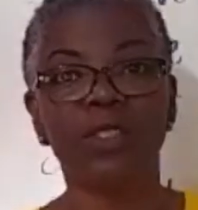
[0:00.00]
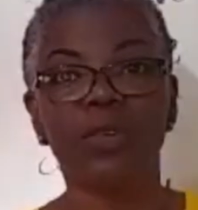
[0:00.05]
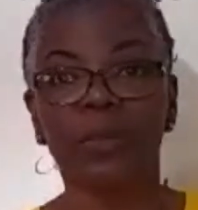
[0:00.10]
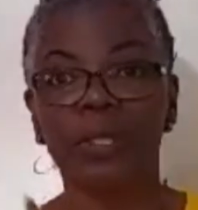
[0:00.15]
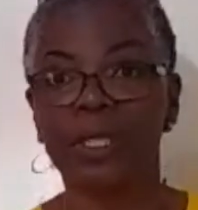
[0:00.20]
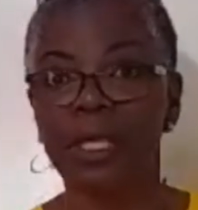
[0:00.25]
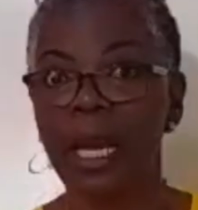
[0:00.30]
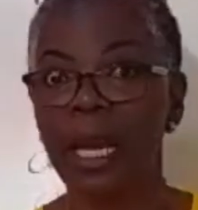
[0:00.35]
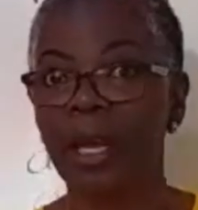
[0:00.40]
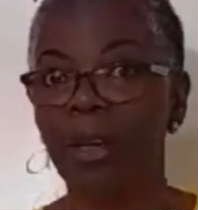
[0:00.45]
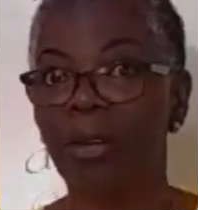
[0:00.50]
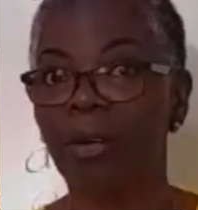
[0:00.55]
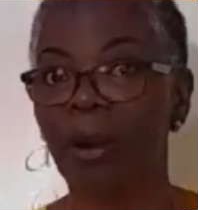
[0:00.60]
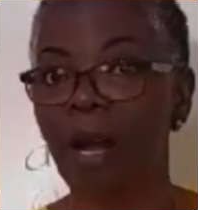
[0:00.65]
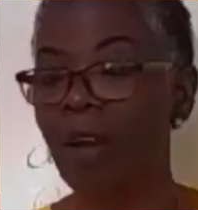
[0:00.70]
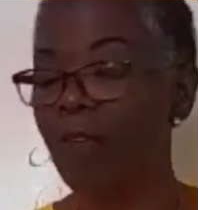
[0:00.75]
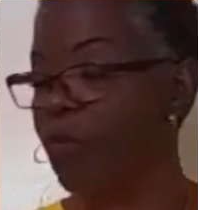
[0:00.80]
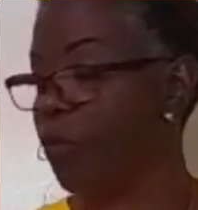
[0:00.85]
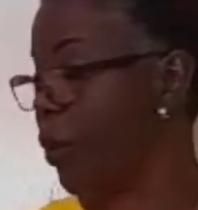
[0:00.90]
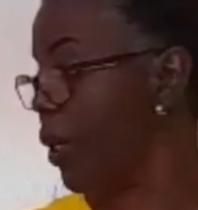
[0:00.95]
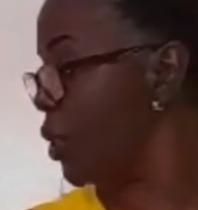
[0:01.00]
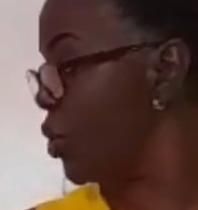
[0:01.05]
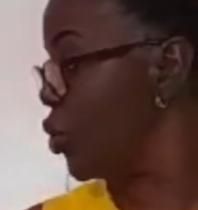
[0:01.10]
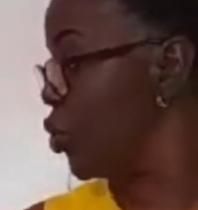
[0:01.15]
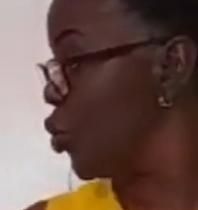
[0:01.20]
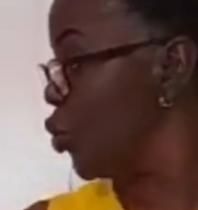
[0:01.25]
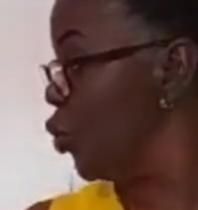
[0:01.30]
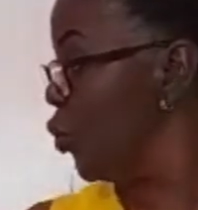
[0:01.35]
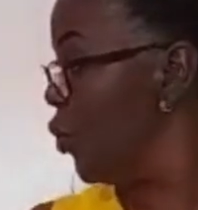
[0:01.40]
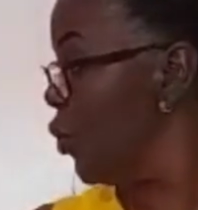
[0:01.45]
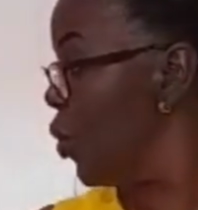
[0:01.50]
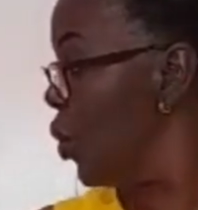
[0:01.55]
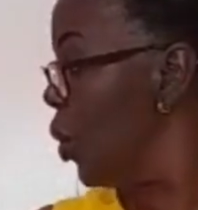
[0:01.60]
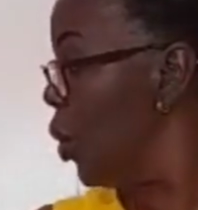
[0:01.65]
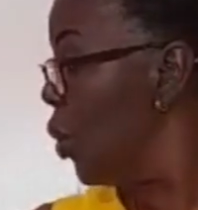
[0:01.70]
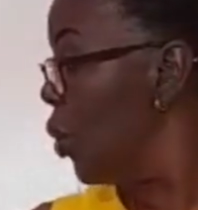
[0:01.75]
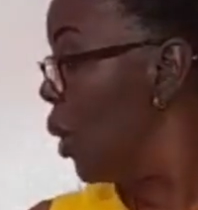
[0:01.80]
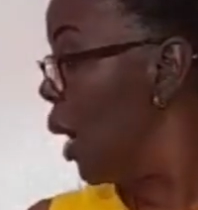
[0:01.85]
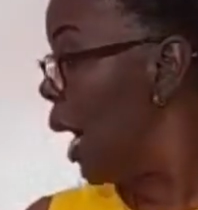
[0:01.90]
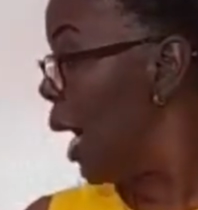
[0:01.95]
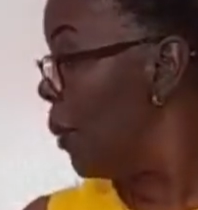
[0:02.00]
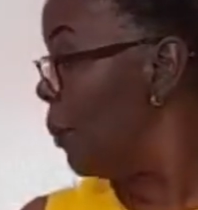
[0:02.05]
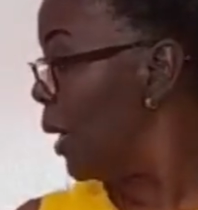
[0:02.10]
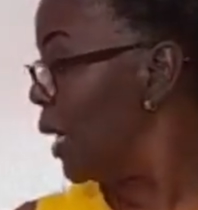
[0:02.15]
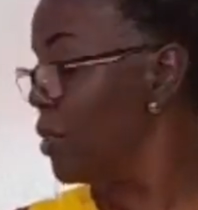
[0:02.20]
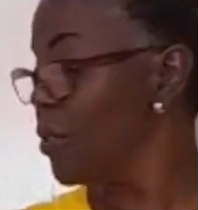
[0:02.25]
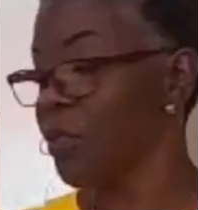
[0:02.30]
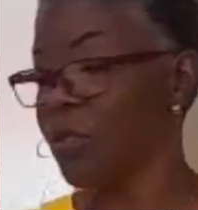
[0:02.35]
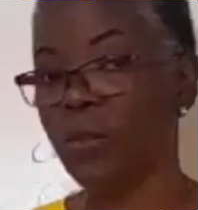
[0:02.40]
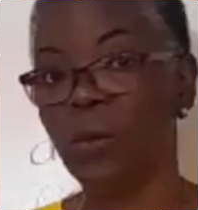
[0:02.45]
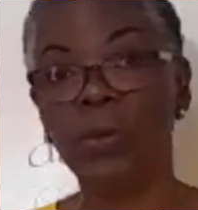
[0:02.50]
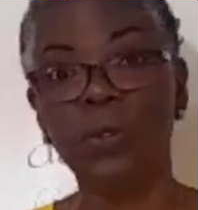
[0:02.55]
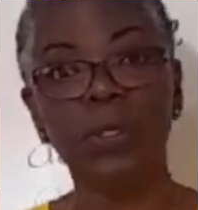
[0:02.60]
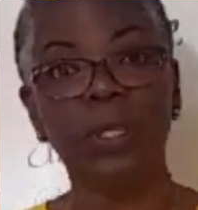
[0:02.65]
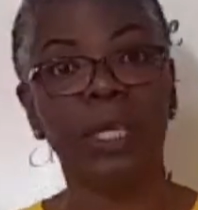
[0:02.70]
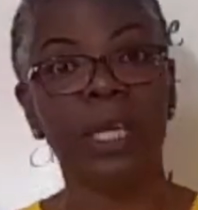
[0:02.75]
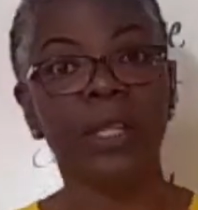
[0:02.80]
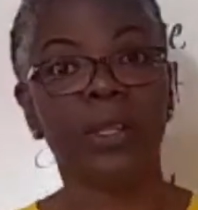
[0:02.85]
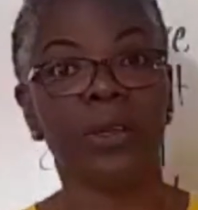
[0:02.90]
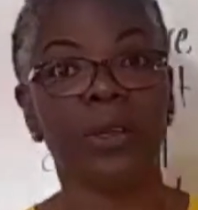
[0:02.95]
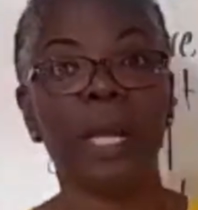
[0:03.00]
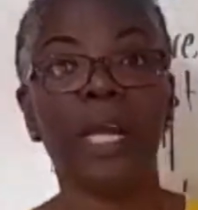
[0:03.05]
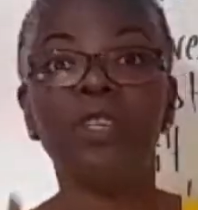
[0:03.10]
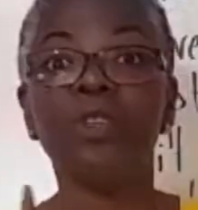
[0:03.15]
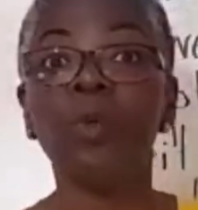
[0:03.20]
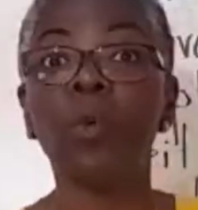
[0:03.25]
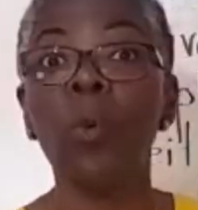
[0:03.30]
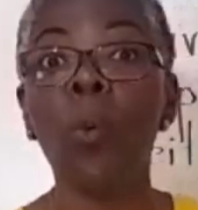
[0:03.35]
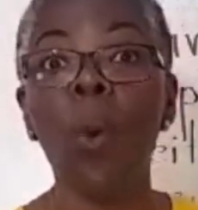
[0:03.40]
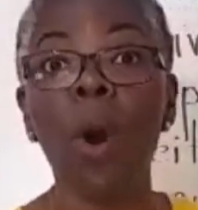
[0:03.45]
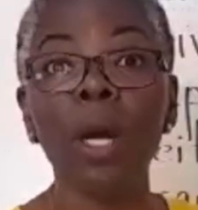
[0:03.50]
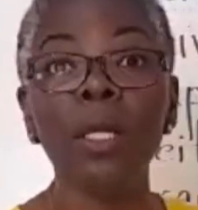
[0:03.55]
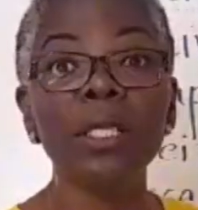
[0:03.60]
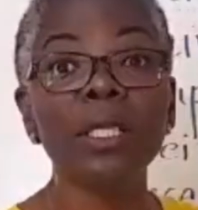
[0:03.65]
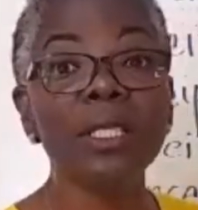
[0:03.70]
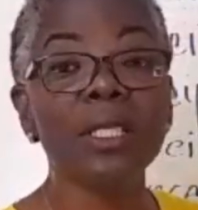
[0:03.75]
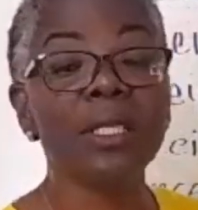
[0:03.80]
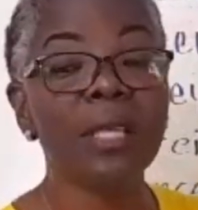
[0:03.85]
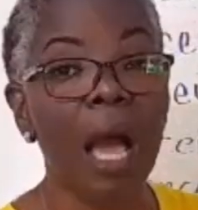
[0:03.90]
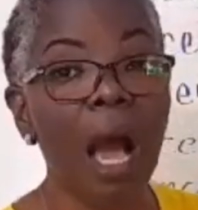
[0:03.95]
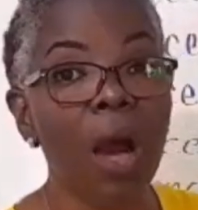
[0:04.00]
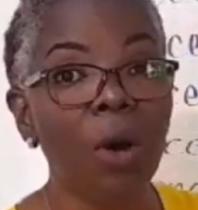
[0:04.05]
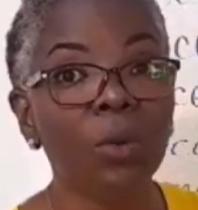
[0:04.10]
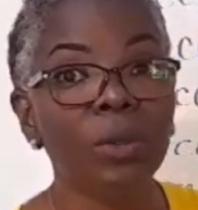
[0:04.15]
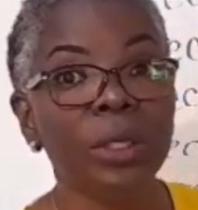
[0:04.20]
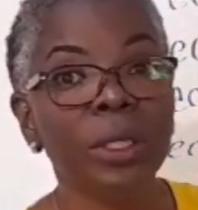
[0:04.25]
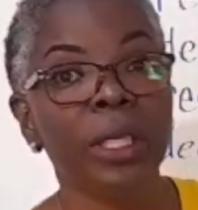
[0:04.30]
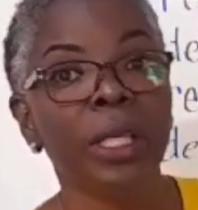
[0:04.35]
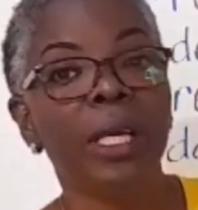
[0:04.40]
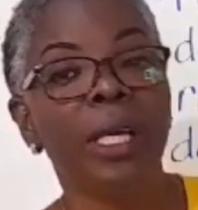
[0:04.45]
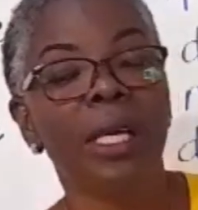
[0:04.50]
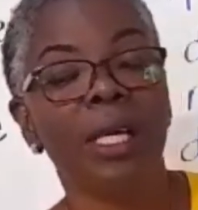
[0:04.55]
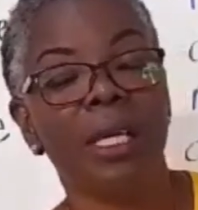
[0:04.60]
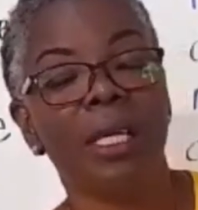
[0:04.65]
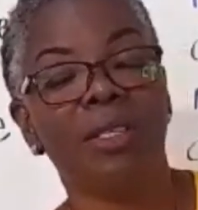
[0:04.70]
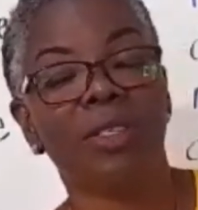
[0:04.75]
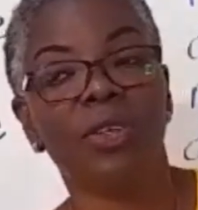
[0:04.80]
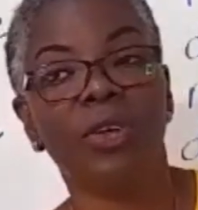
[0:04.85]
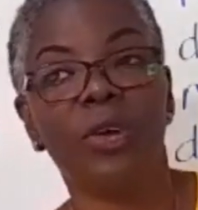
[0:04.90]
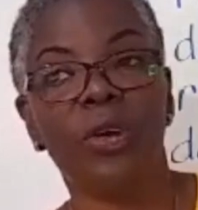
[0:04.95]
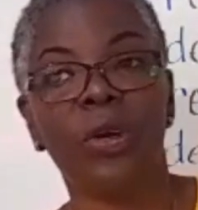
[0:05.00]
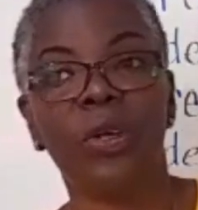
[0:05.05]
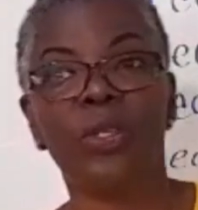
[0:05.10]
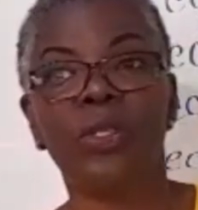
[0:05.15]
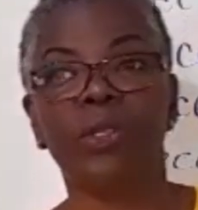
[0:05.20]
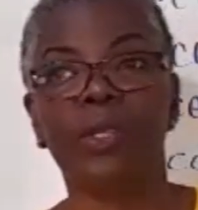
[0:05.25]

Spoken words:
So a digraph when two letters go together and one sound is heard.